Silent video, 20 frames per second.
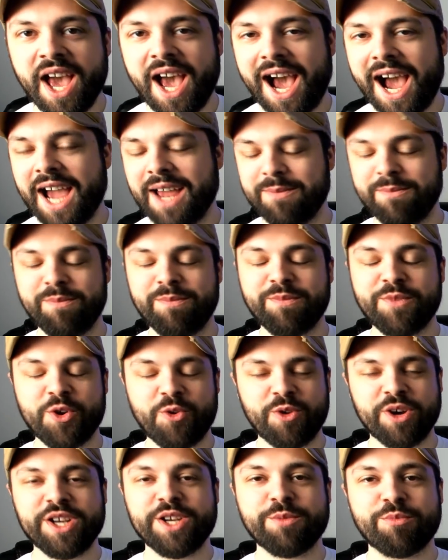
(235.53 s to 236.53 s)
I'm
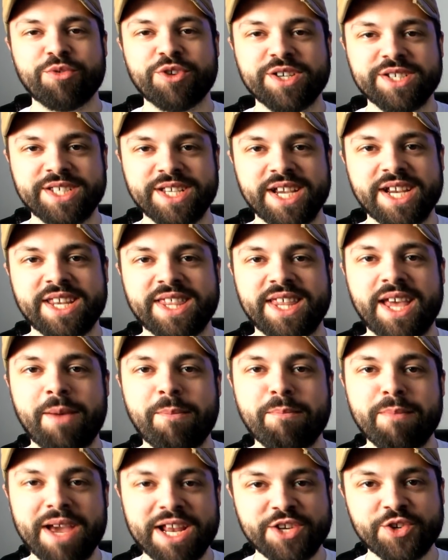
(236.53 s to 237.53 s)
going to predict
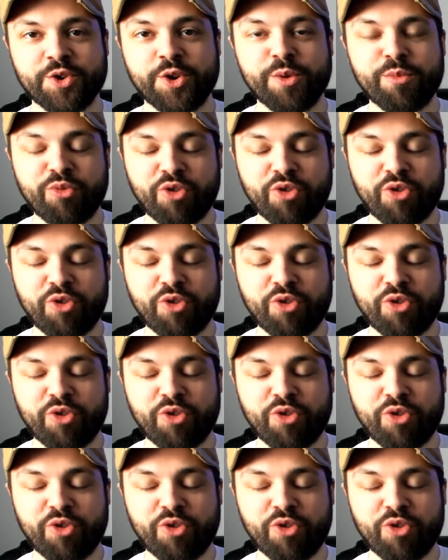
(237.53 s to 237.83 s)
that Metroid